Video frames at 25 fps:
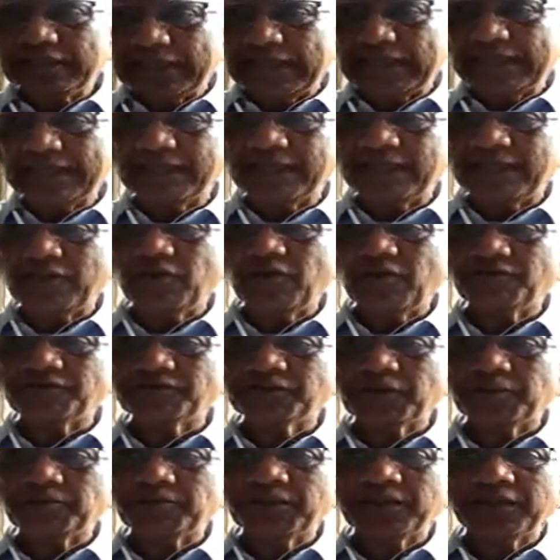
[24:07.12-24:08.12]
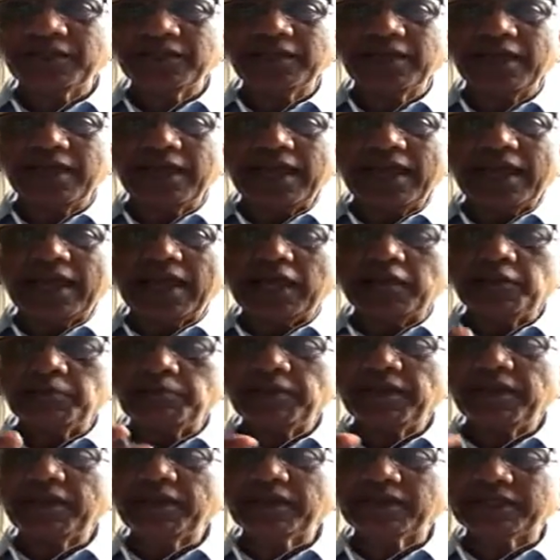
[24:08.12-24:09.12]
thinking of something
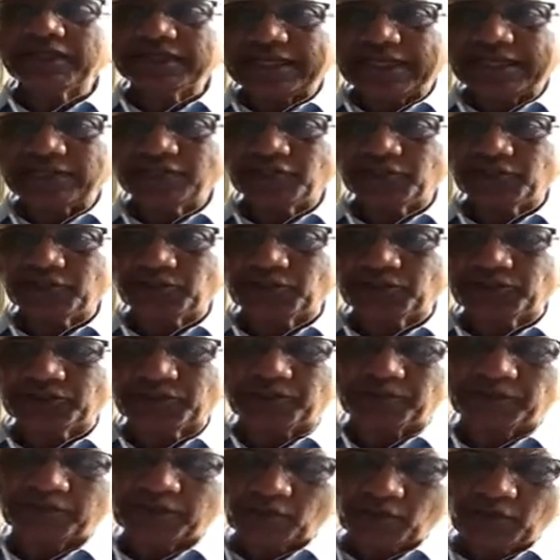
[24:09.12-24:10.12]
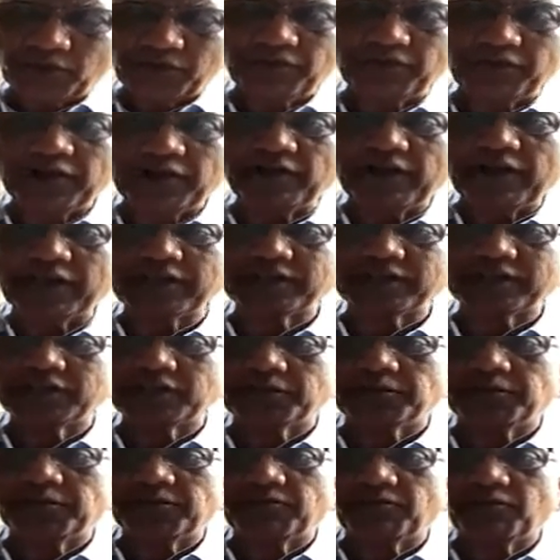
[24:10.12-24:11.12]
and paying attention to something. We've addressed
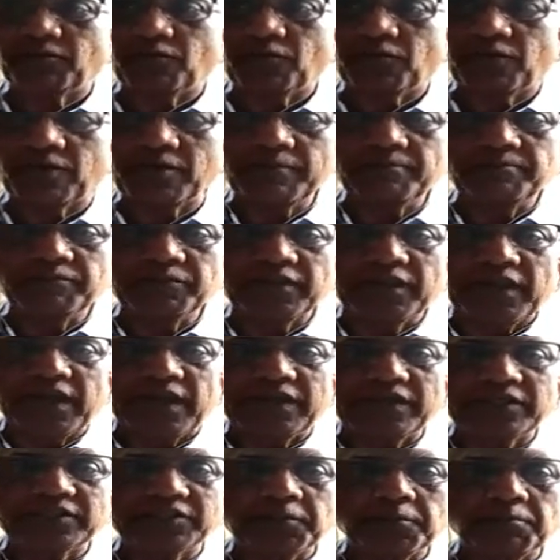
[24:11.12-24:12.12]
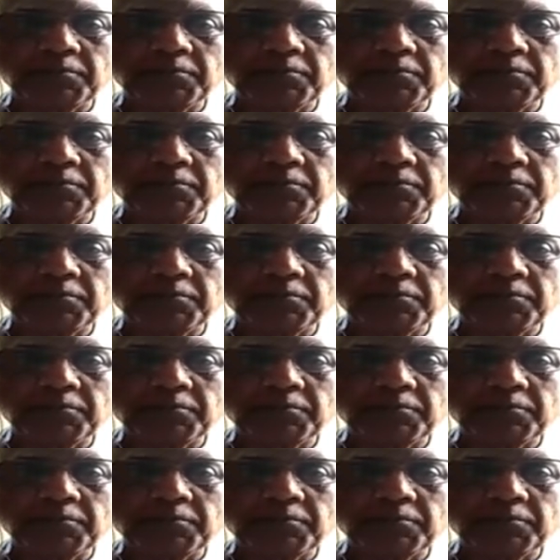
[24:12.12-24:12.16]
this before, and it's